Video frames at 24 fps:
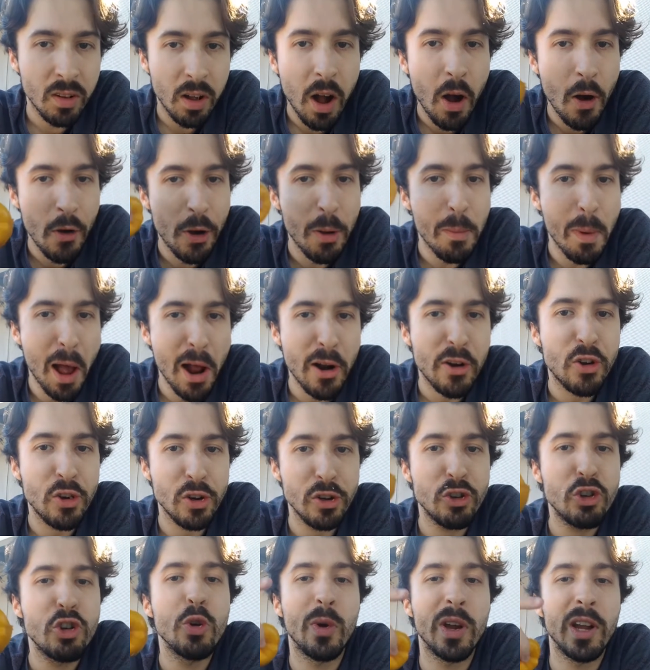I'll go back to
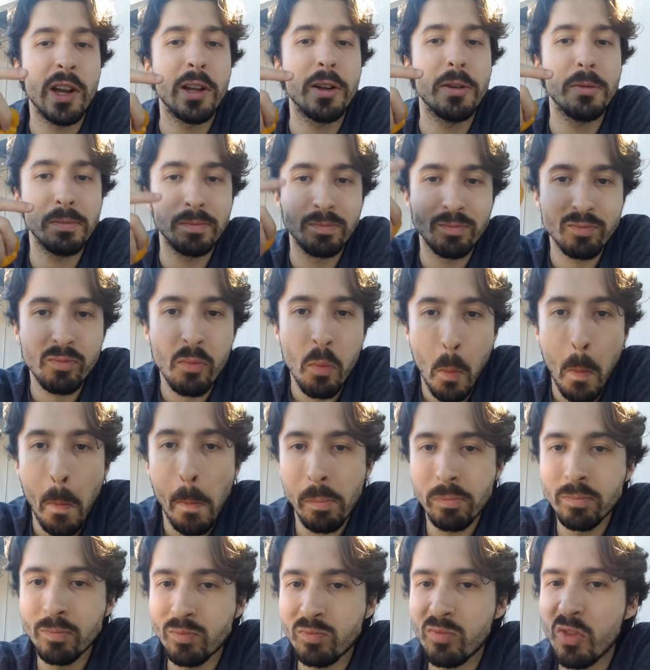chewing and
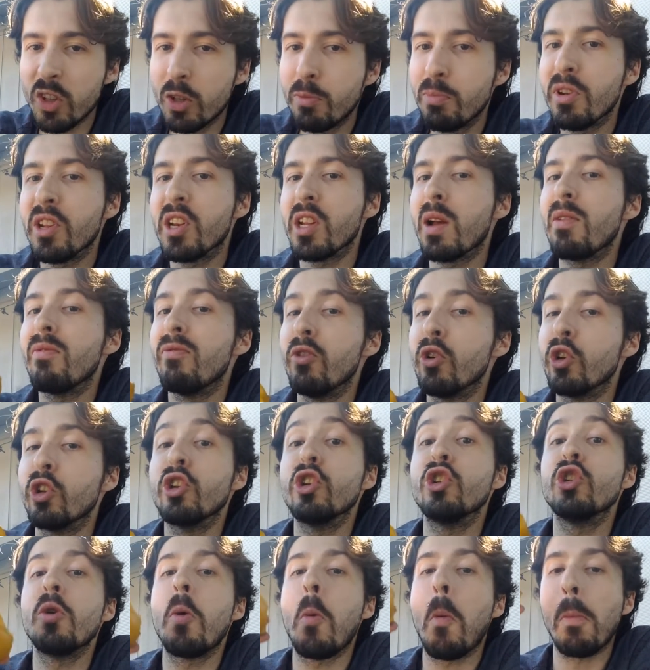speeding up
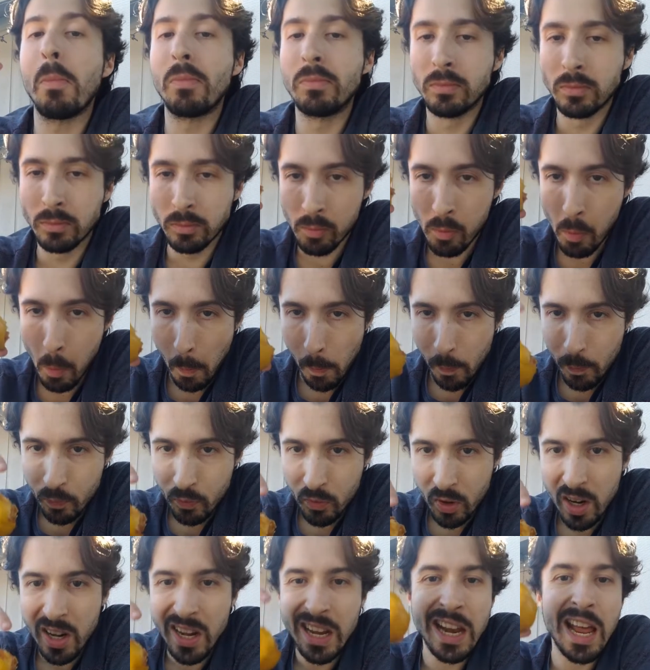footage
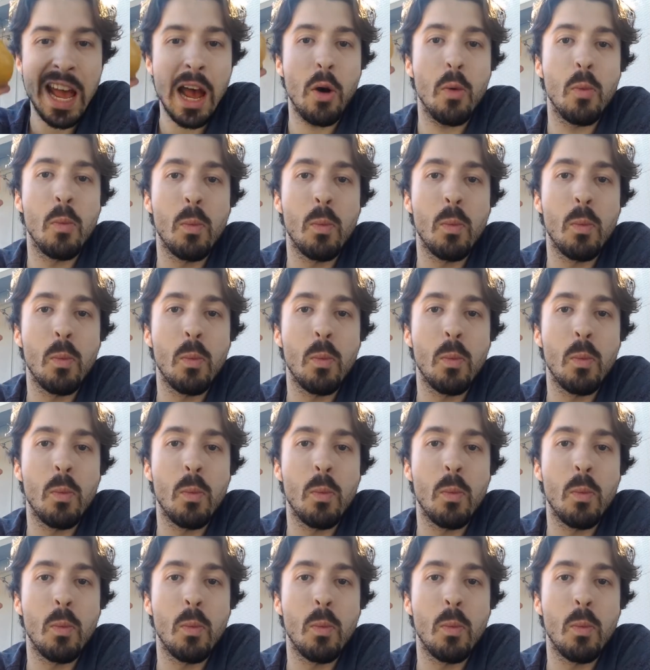now.